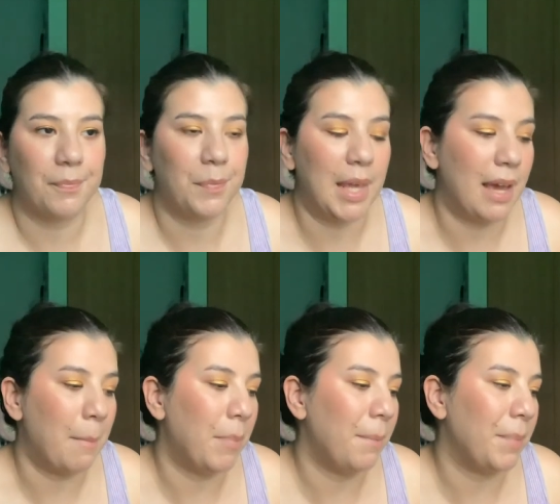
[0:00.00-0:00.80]
yeah,
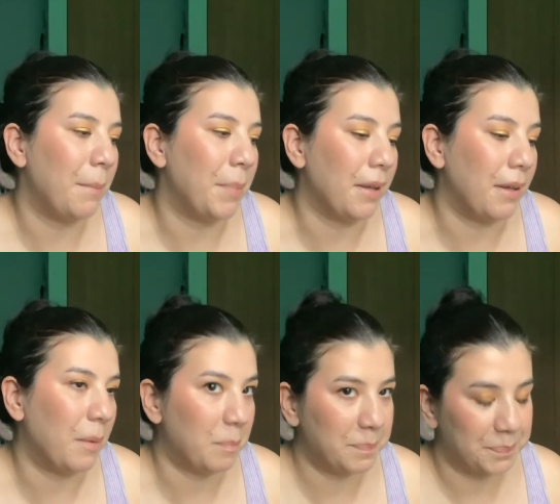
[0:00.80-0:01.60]
bum bum
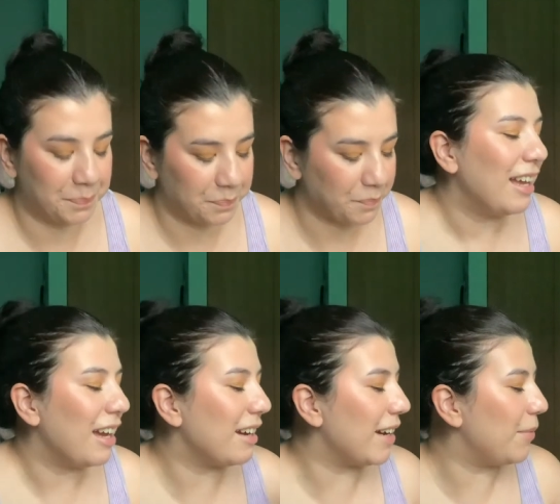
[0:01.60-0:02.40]
bum.
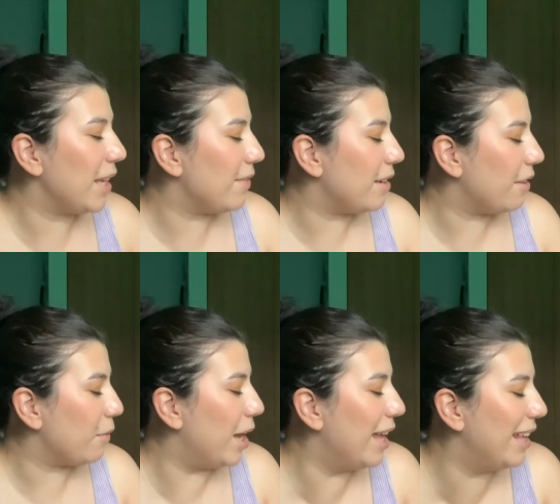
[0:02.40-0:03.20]
All right, we have another
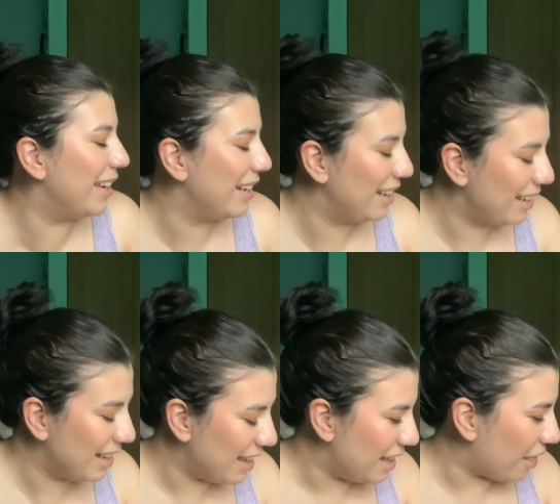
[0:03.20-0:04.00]
one.
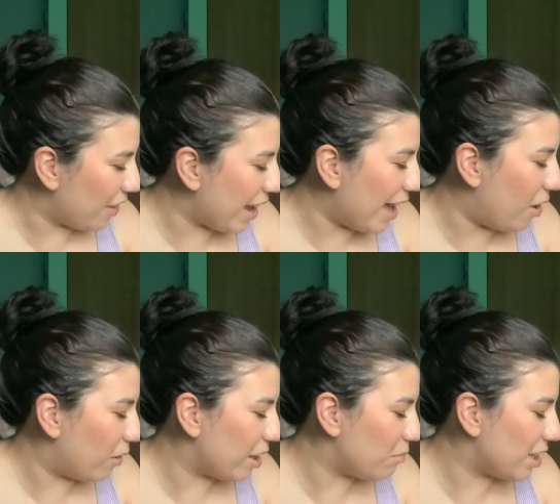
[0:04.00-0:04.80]
The
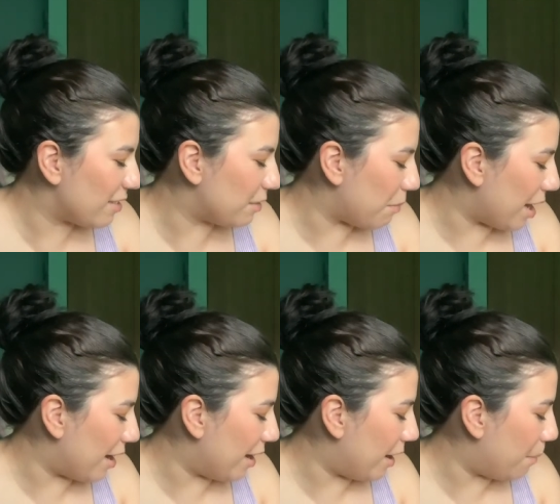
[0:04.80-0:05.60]
Alchemist
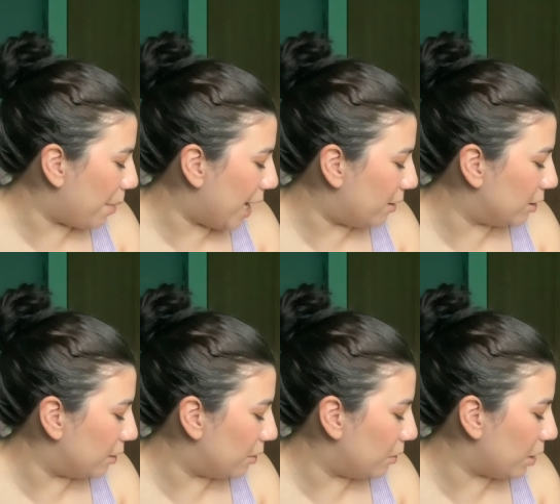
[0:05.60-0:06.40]
by
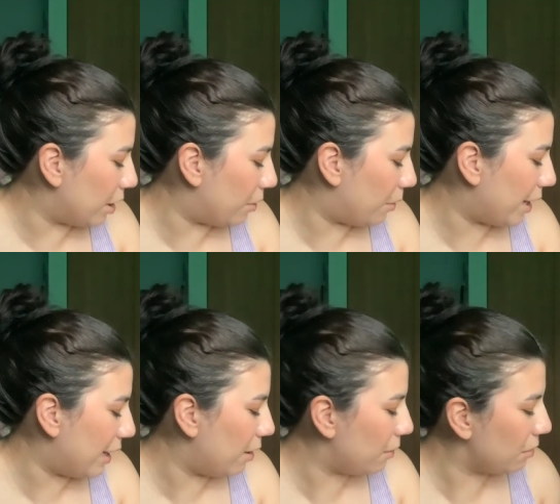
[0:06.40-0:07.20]
Paulo
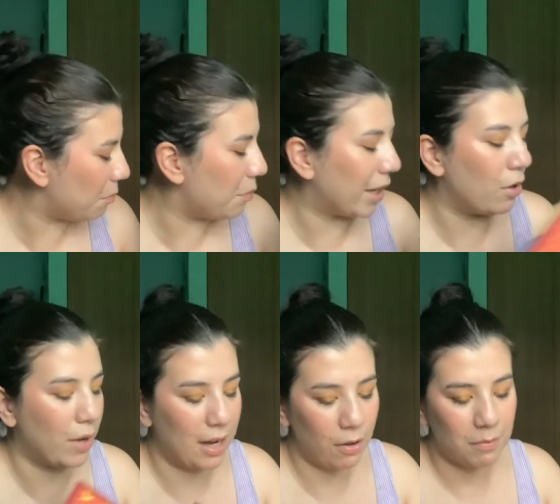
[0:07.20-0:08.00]
Coelho. By
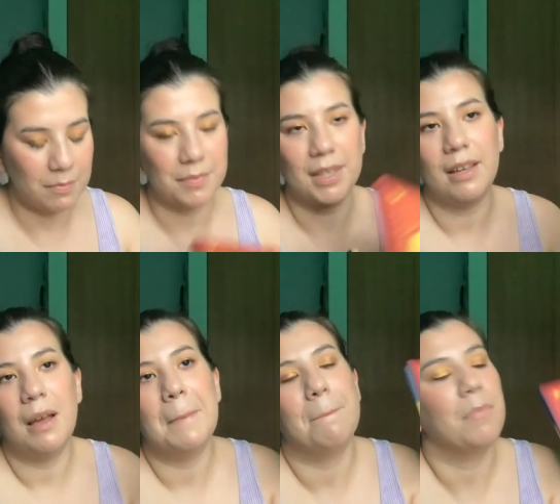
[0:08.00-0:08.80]
Coelho?
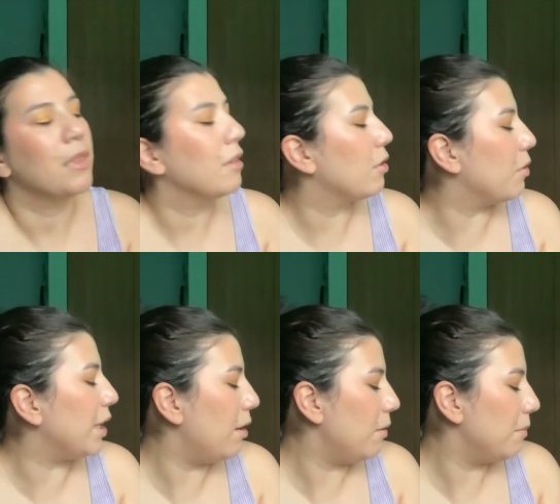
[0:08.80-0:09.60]

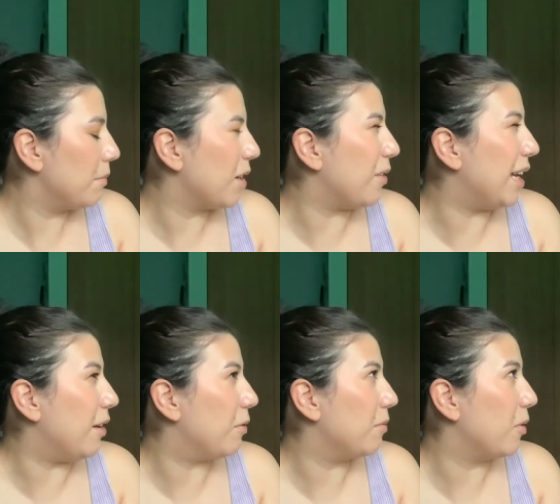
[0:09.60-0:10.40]
Coelho?
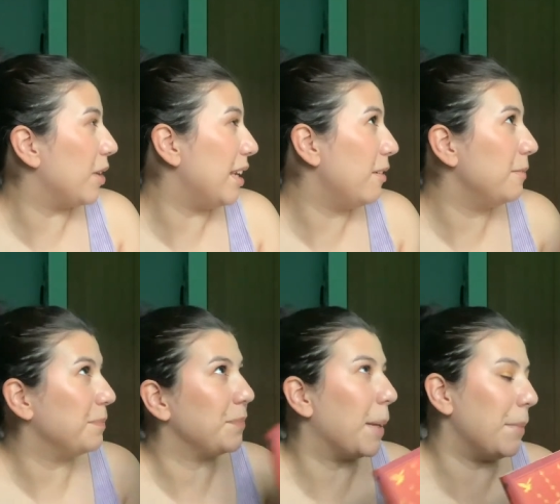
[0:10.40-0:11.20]
Coelho. Coelho?
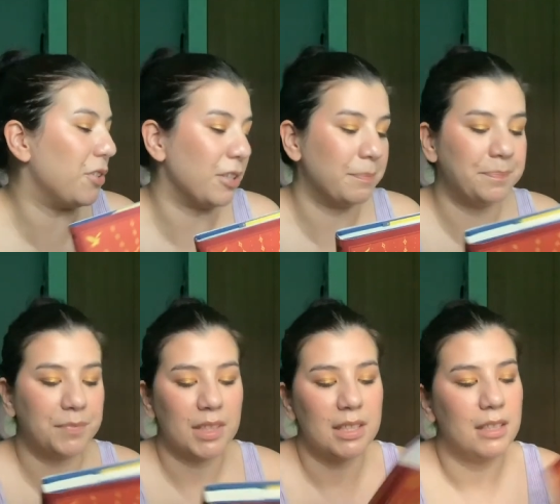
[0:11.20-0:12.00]
I'm not sure.
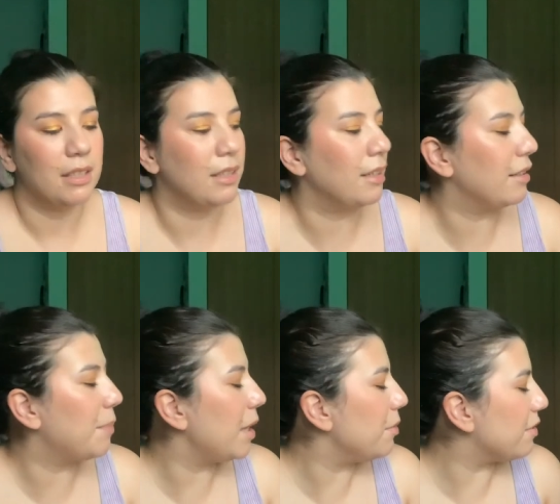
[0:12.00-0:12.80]
It's
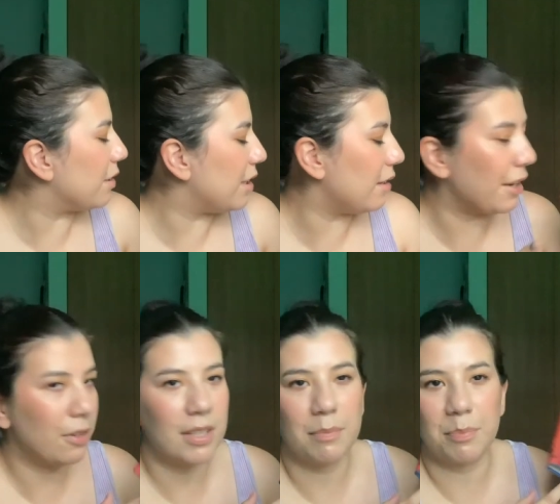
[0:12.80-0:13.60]
by Brazil. He, I know
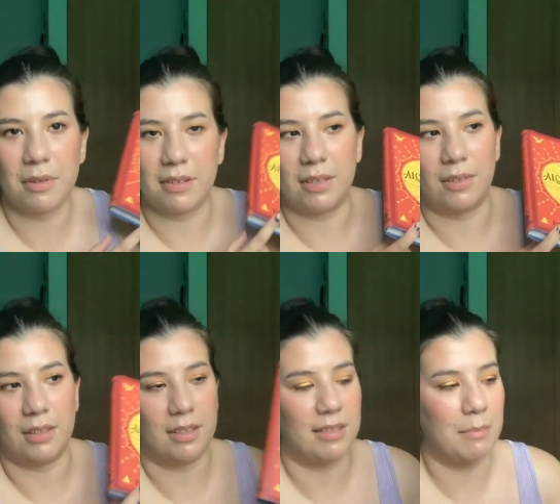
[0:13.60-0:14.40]
he's Brazilian
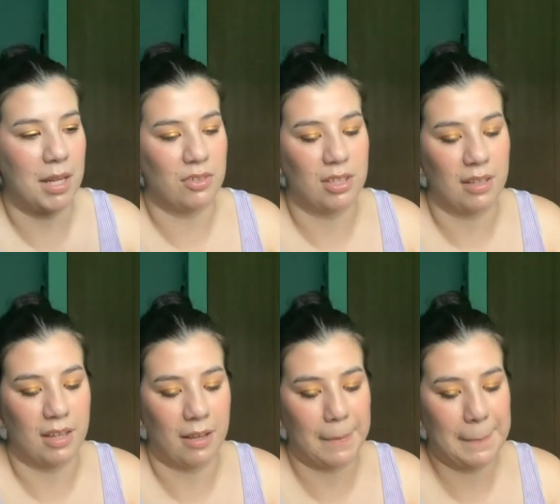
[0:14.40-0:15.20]
because they mentioned that.